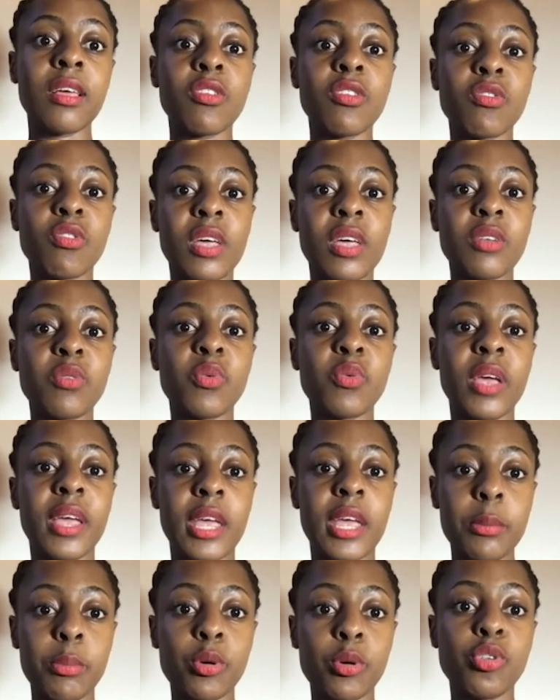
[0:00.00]
so that we are
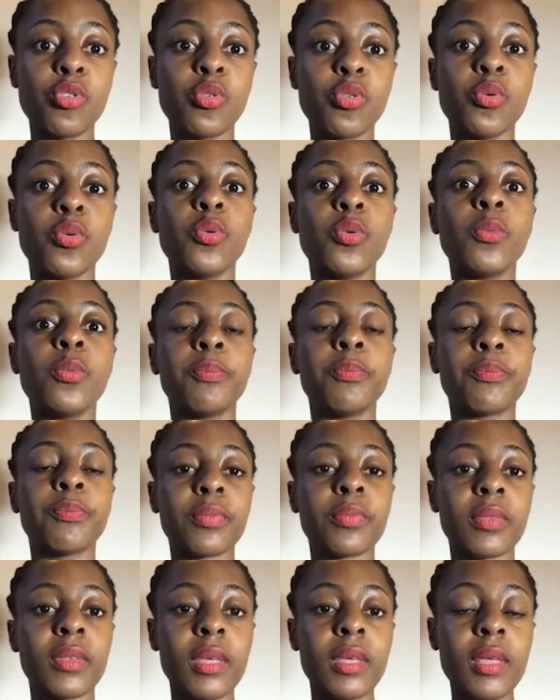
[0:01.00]
able to
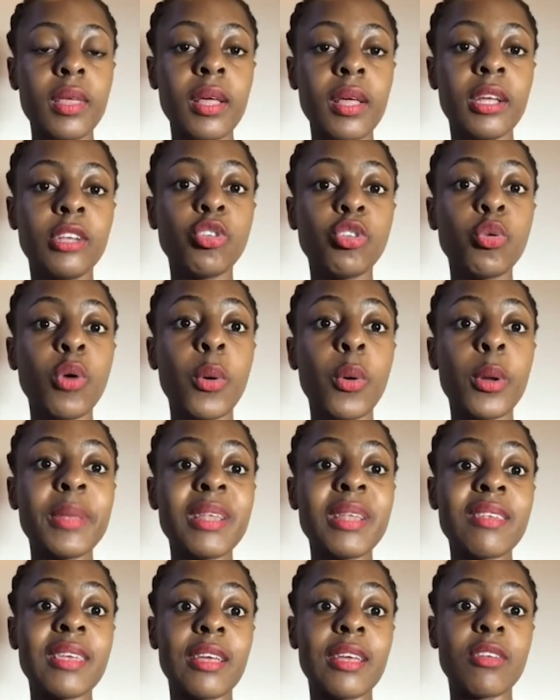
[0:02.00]
ensure we
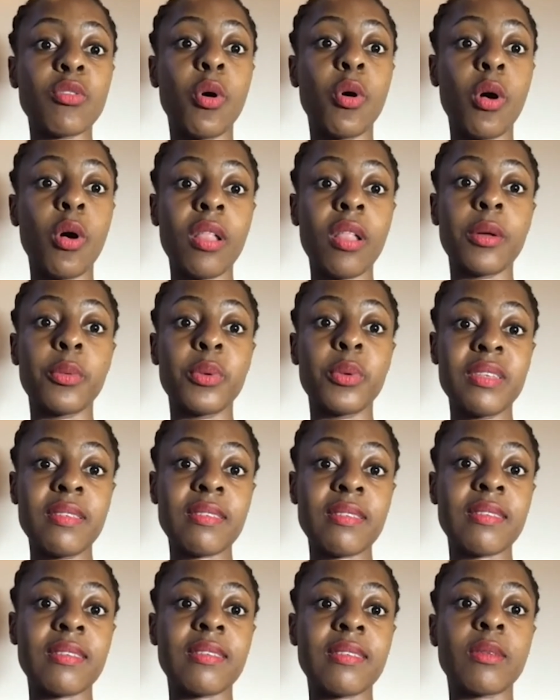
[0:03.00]
mitigate all the risks
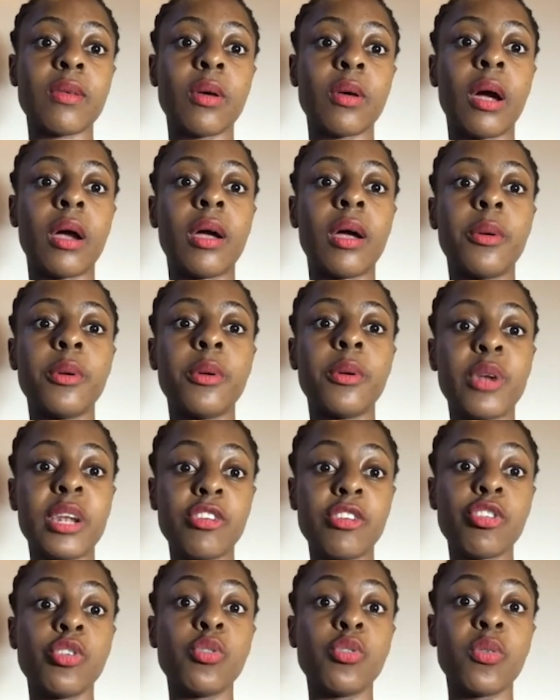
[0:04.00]
in
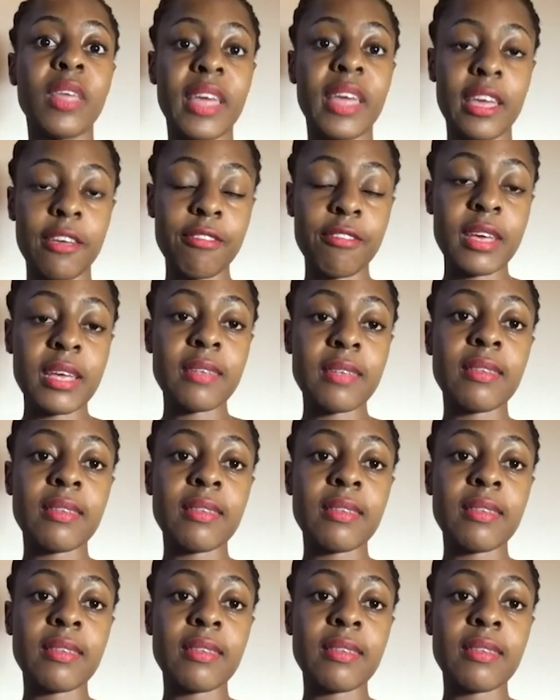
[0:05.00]
relation to the FX.